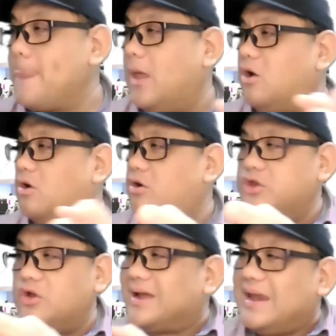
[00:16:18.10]
or on
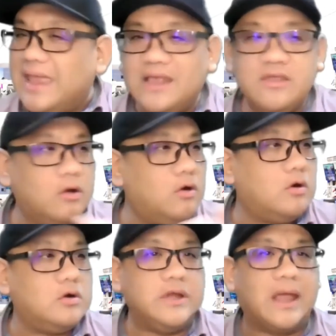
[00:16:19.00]
your colleagues, or
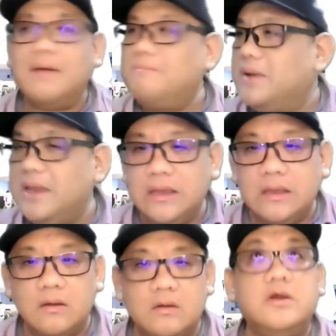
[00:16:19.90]
on the
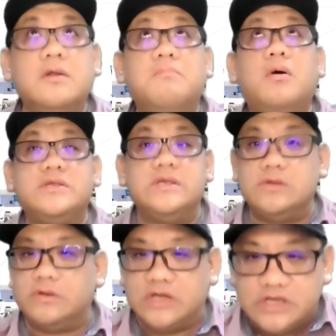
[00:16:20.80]
company, or on the
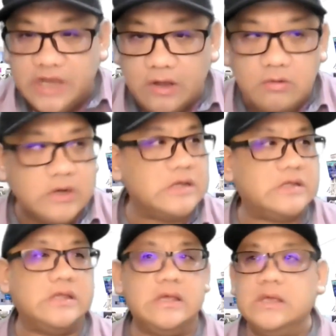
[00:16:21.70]
bosses, on the
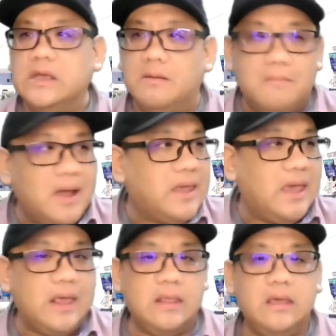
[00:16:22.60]
shareholders, and the
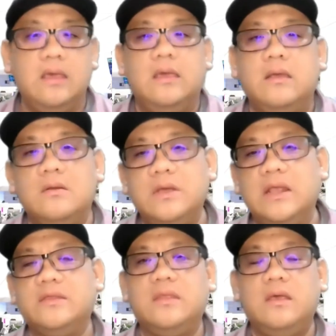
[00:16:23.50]
market,
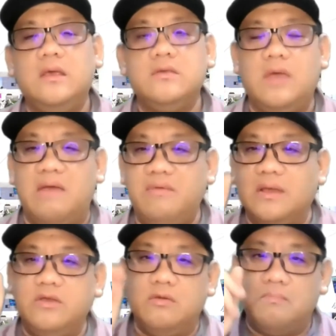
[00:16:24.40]
so every
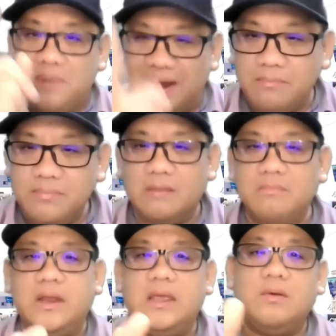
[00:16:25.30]
time you blame
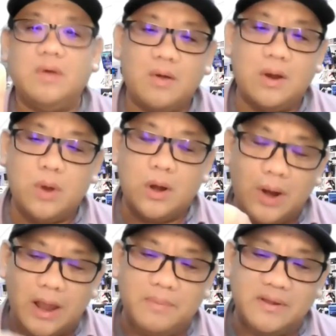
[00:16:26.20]
somebody,
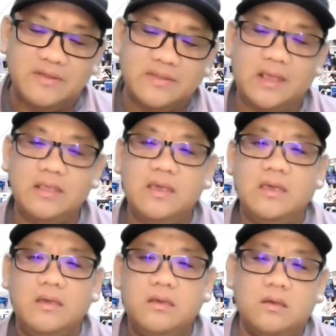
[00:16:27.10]
what happens is that
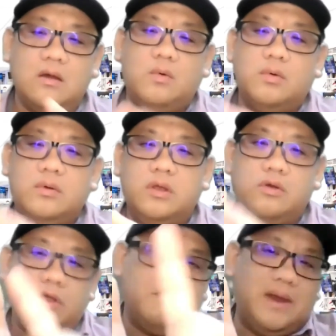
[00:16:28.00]

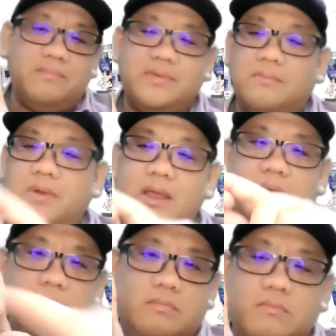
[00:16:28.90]
you blame somebody.